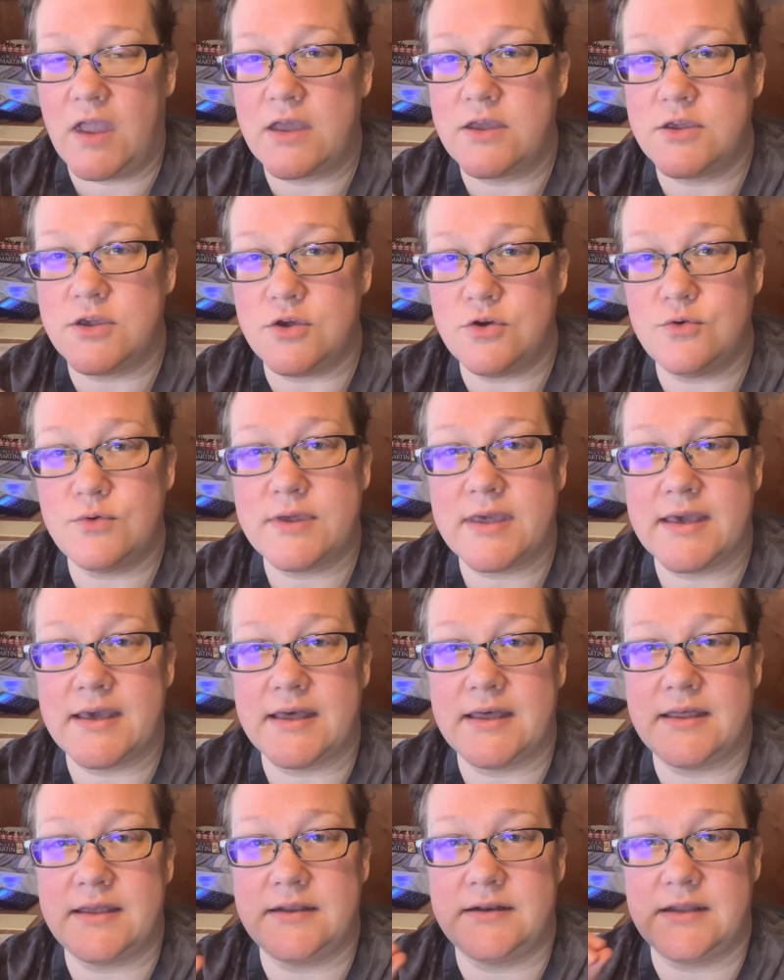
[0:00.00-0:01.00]
you
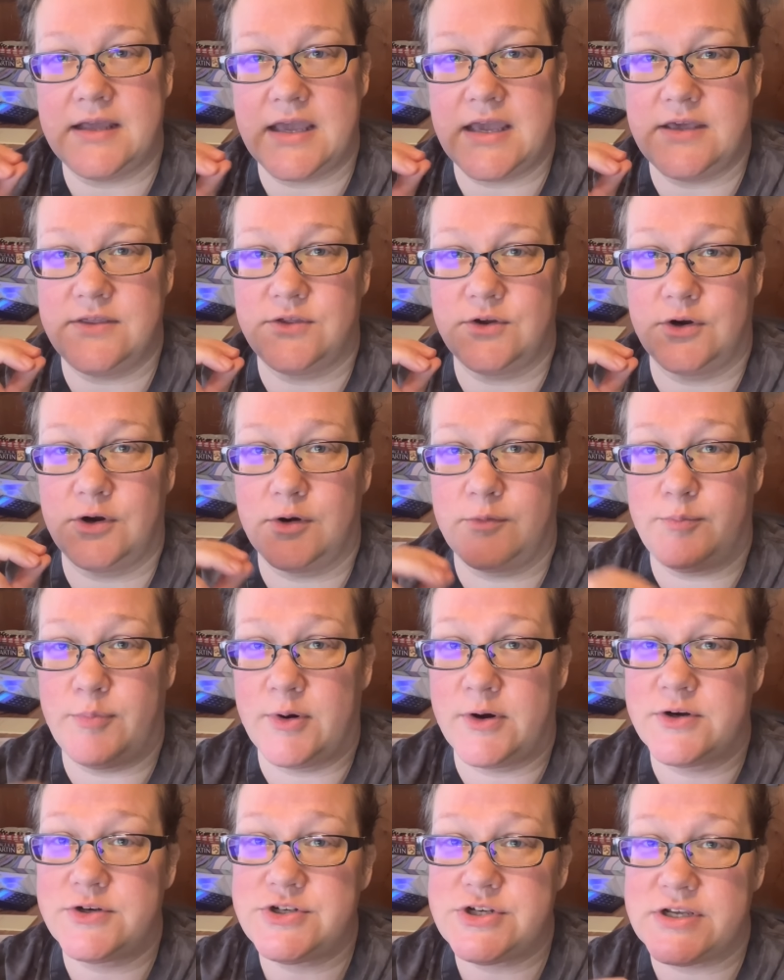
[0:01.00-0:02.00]
can either
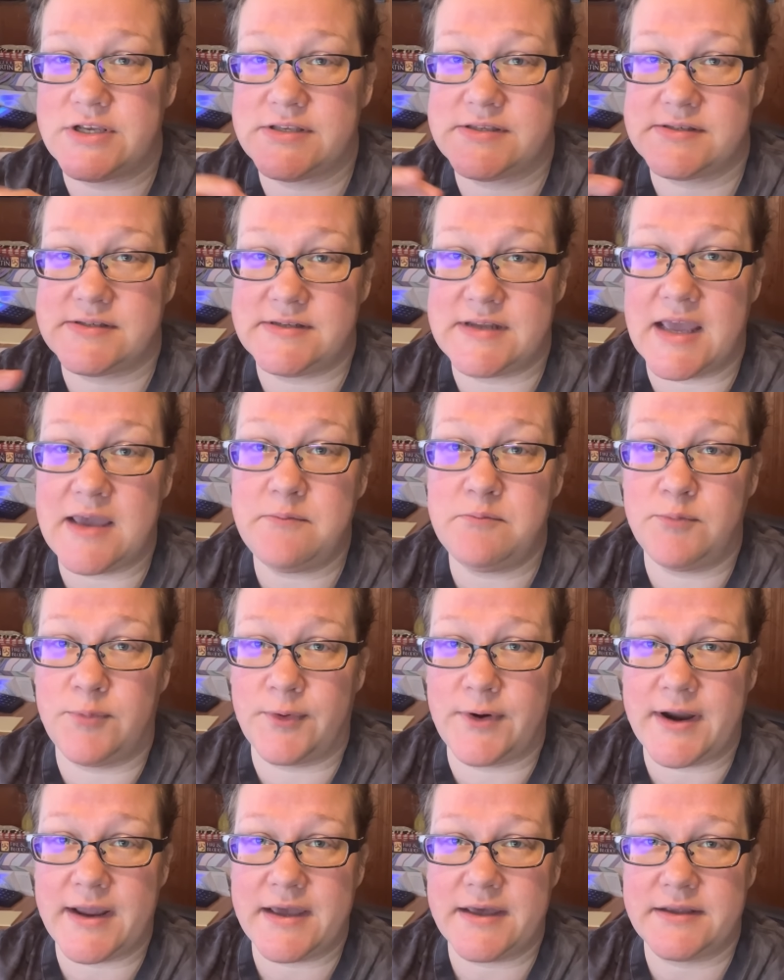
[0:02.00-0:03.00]
purchase name
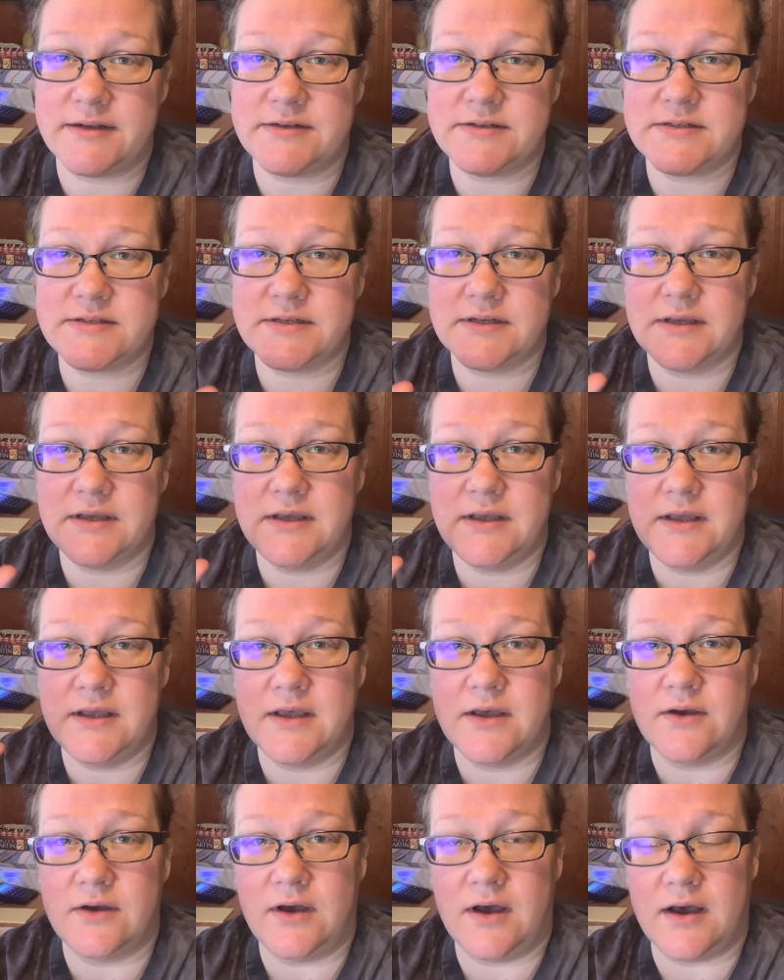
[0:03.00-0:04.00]
brand,
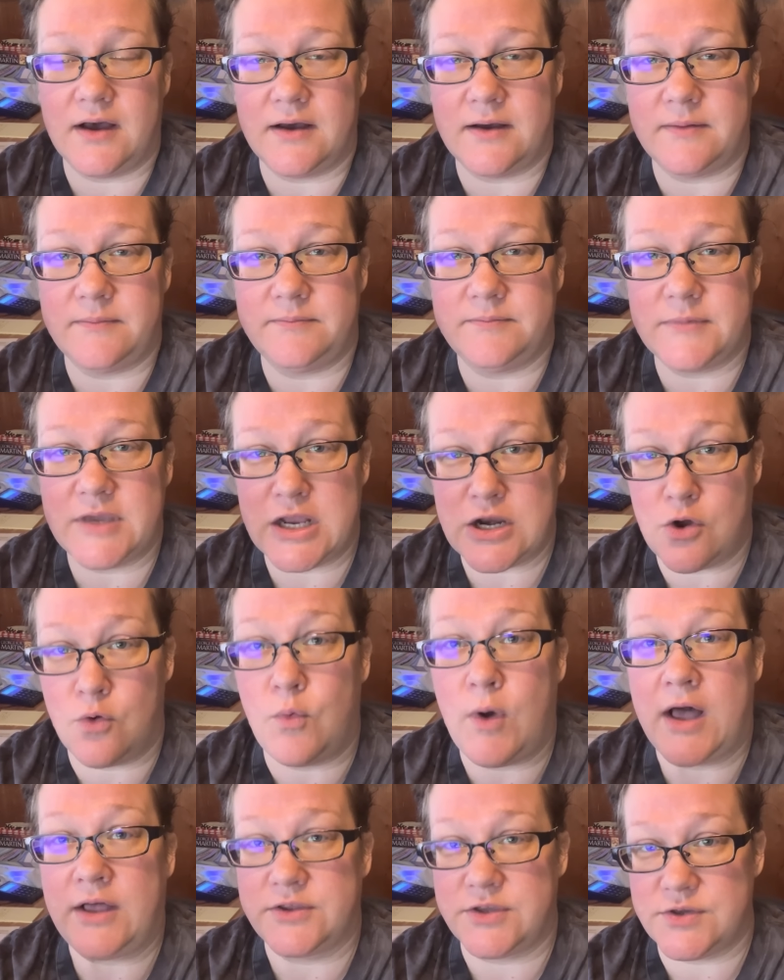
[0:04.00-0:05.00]
you know,
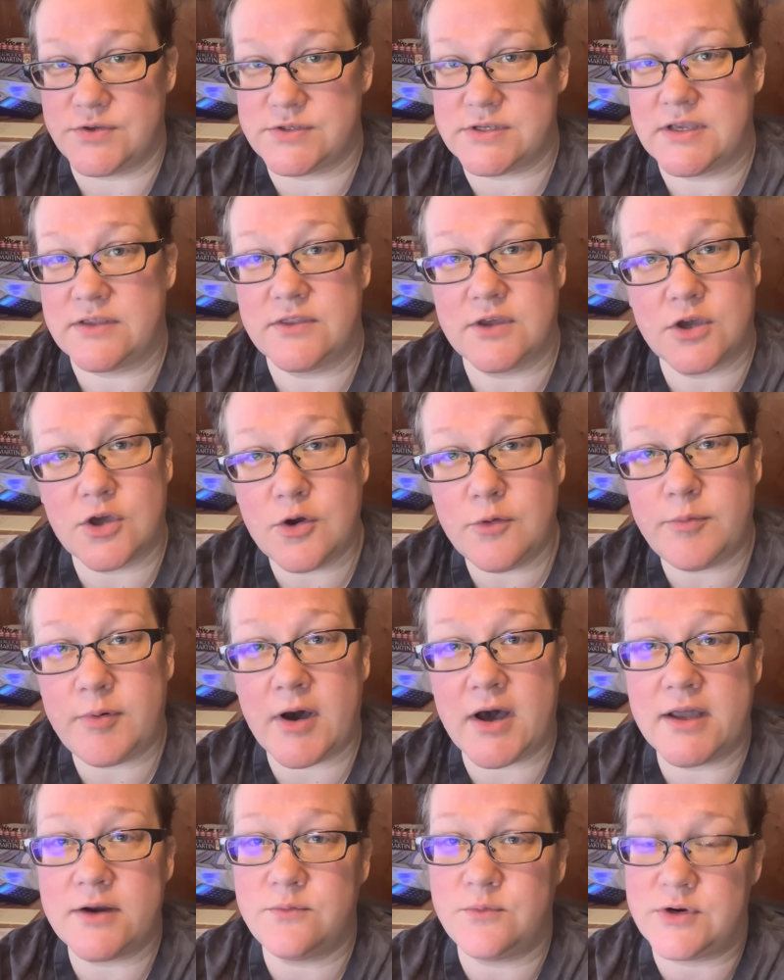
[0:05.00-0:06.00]
while using the
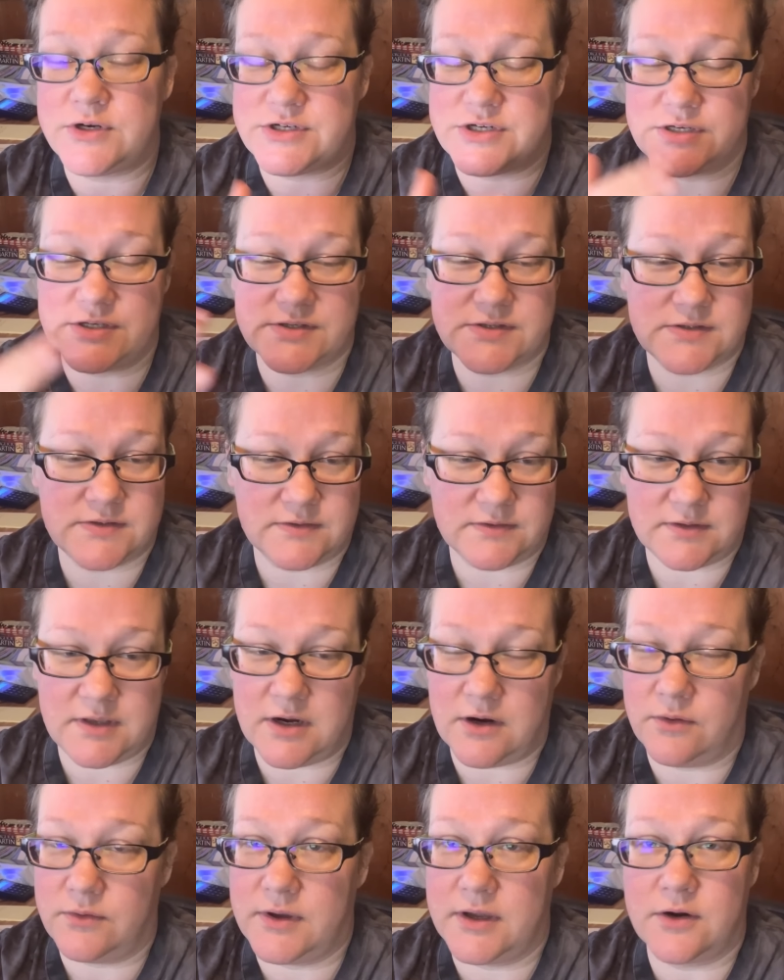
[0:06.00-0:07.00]
coupon, which is, you
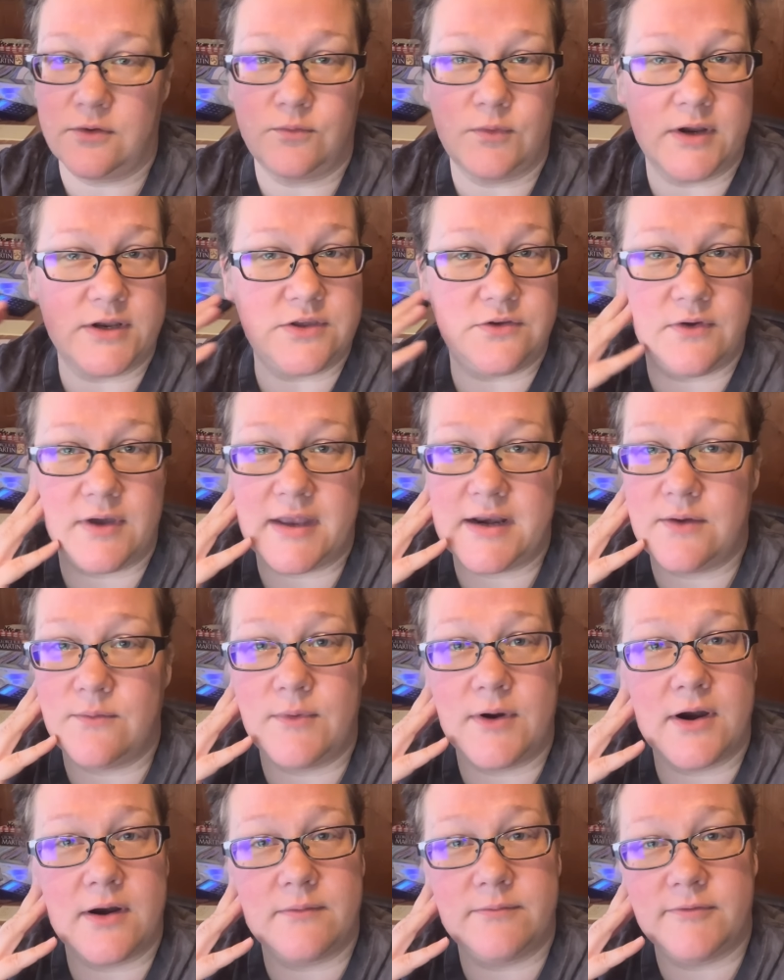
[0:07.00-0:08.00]
know, going to run you
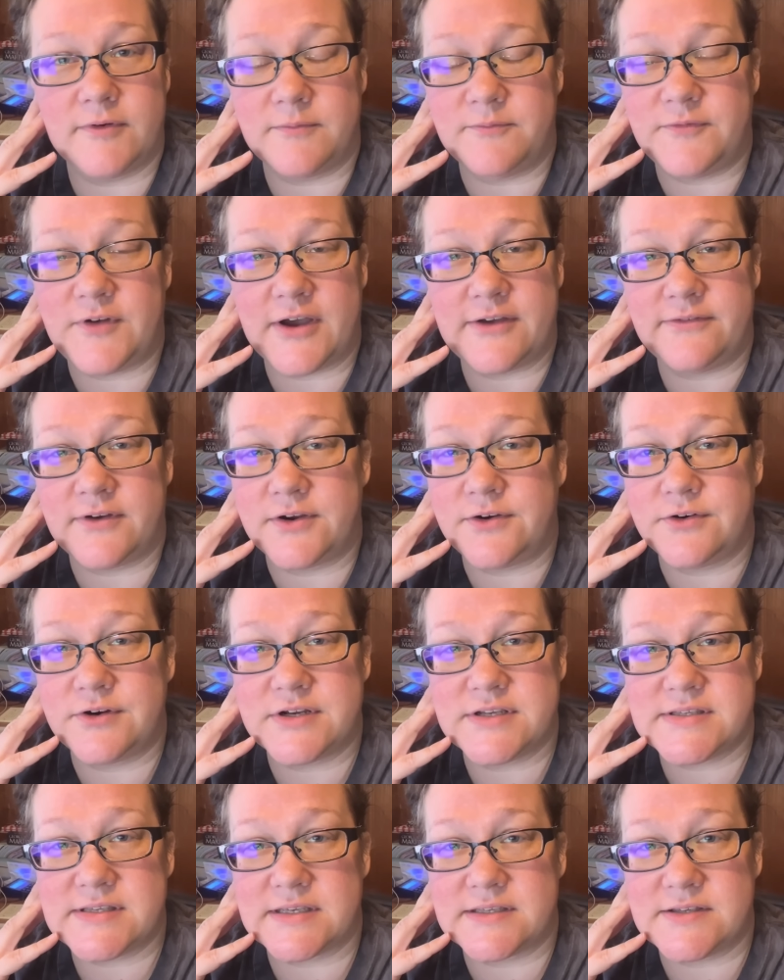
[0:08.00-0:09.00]
anywhere from $500
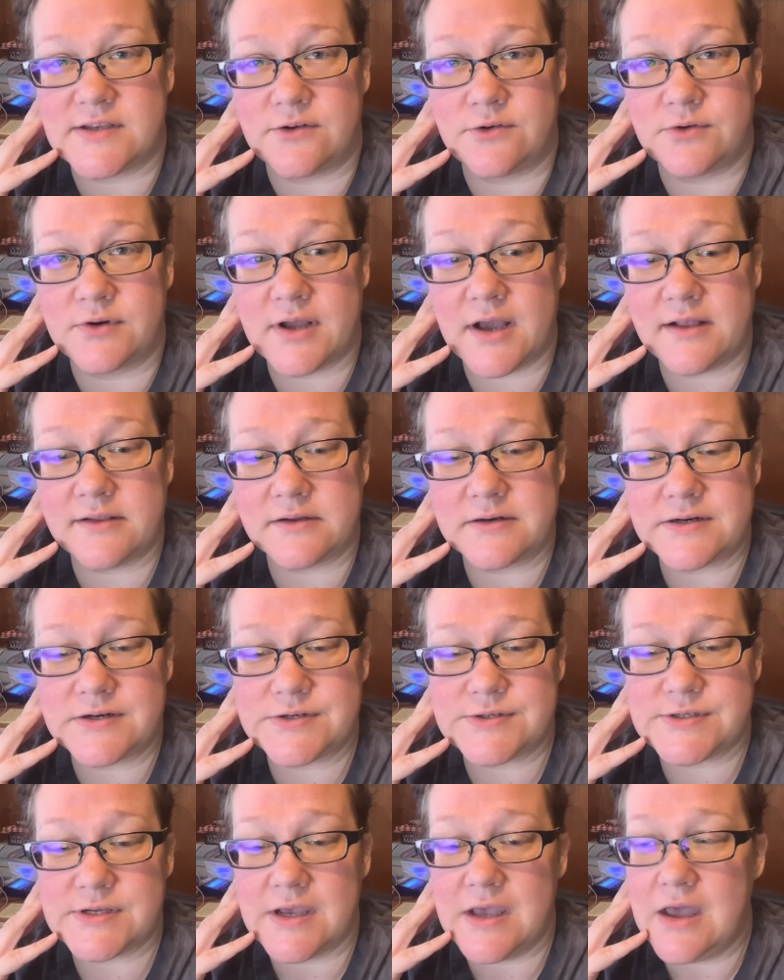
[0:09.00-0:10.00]
to
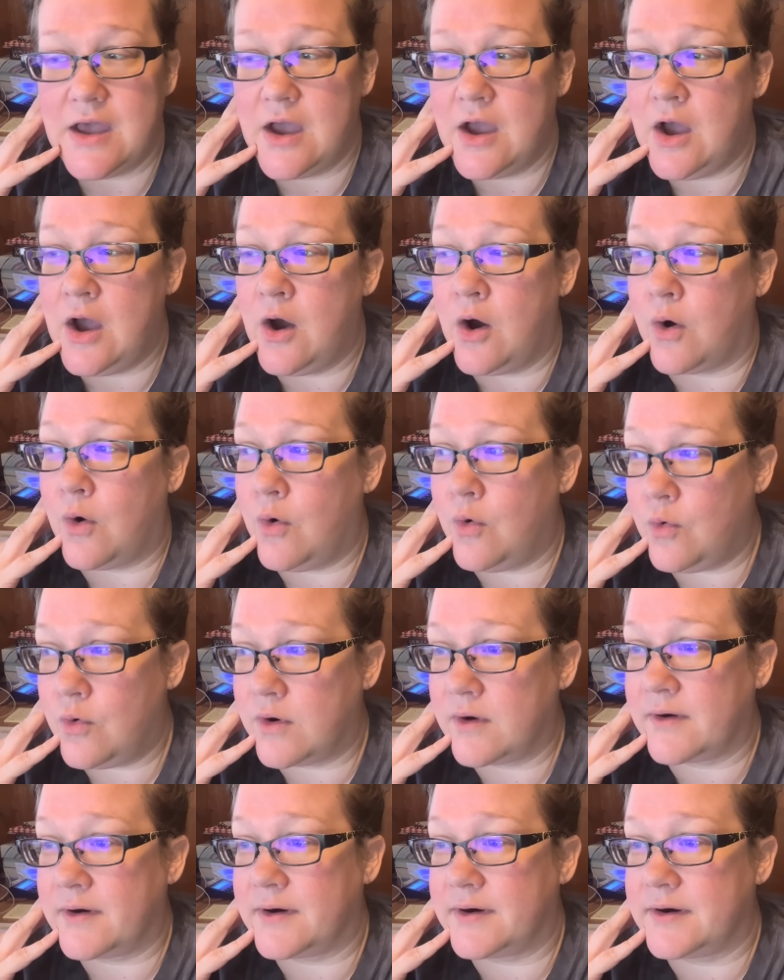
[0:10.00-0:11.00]
$600,
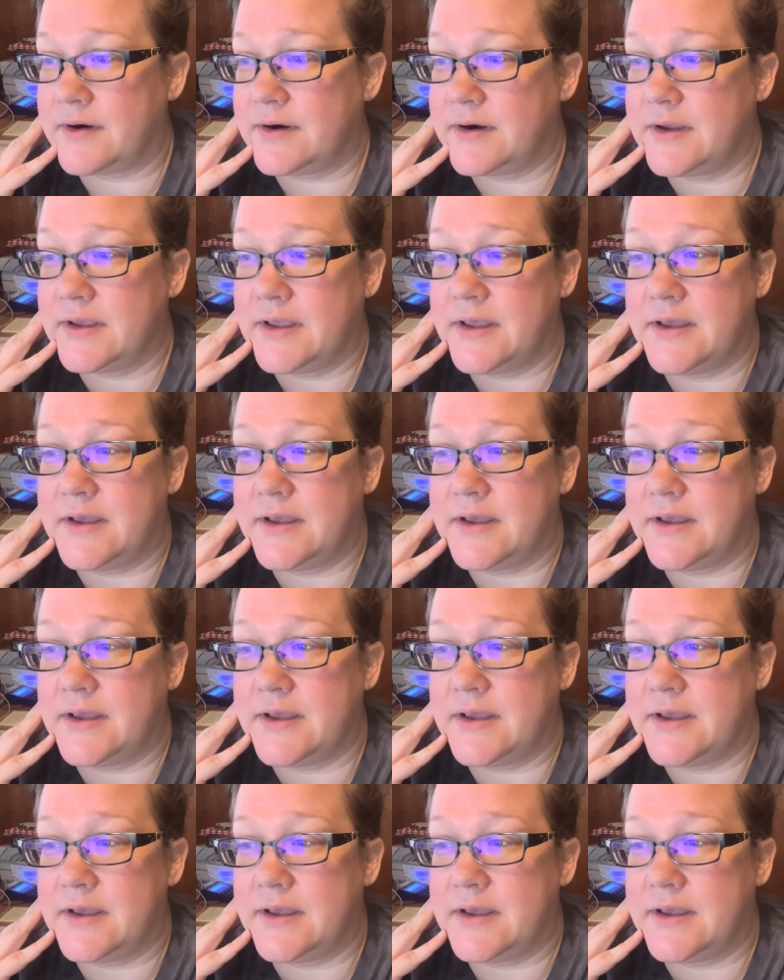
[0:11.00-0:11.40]
or,